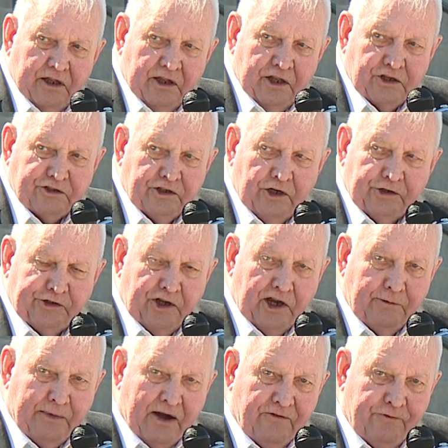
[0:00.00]
This little
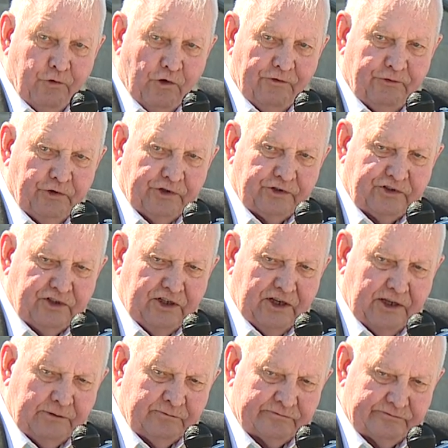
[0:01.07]
thing about
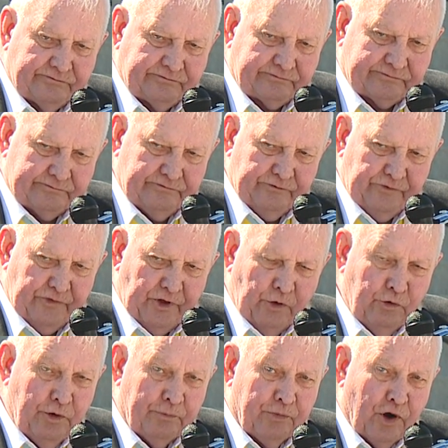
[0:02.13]
4'10"
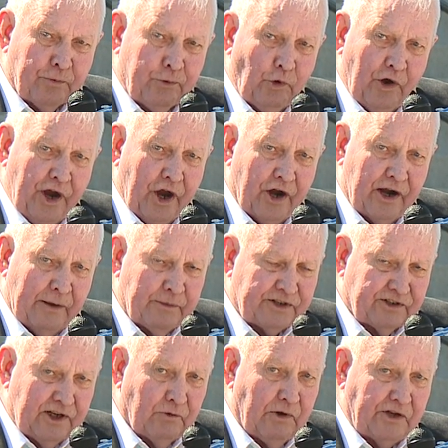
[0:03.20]
with purple hair, and I'm
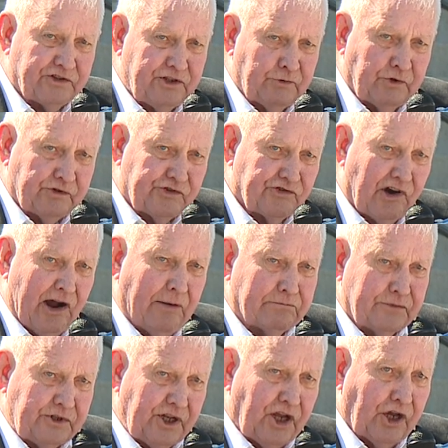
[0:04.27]
gonna tell you what, she was
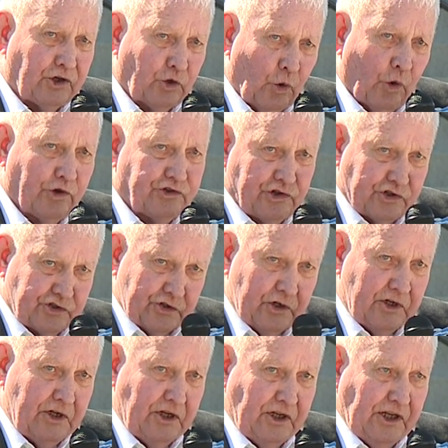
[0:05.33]
drop dead gorgeous.
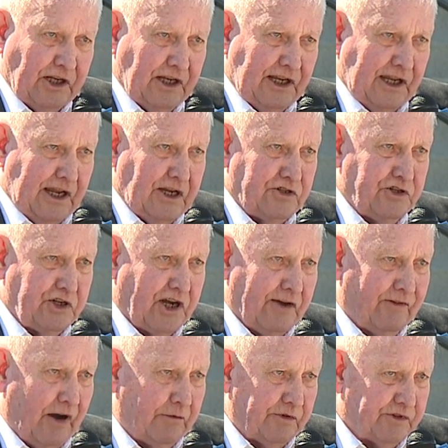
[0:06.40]
And she'd
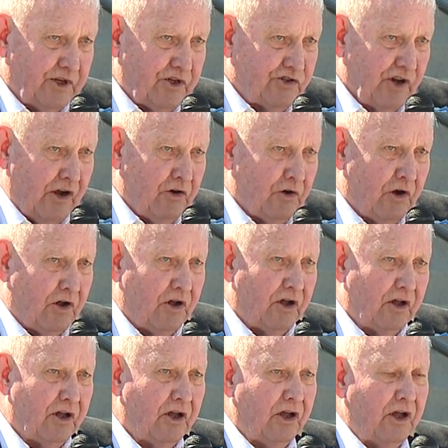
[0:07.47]
come up and say, General,
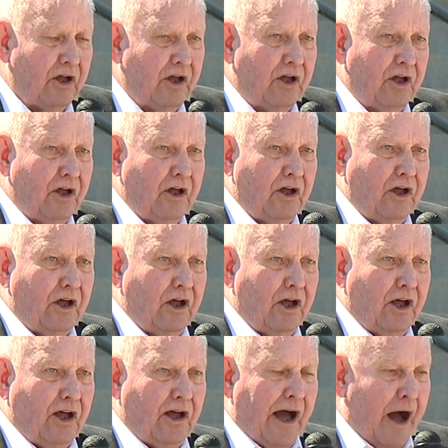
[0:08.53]

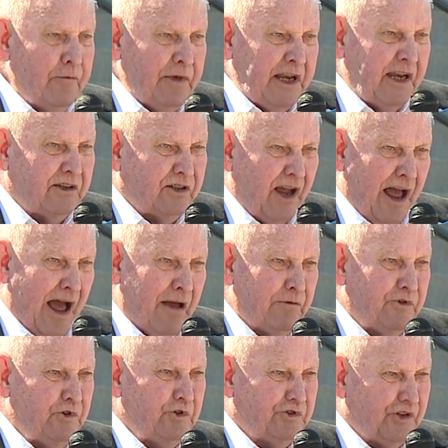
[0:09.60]
how many
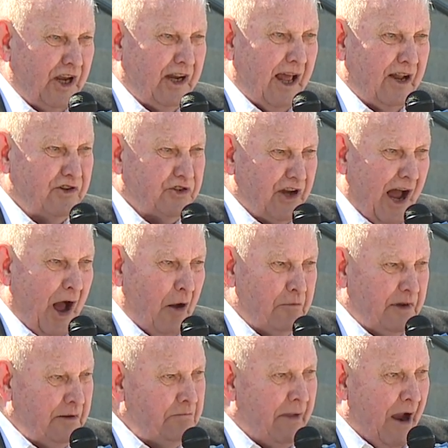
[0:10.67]
times you say that child
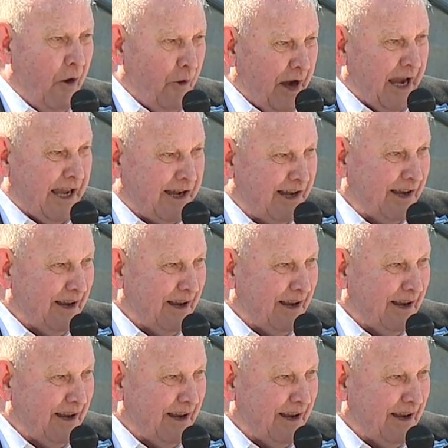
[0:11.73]
been married?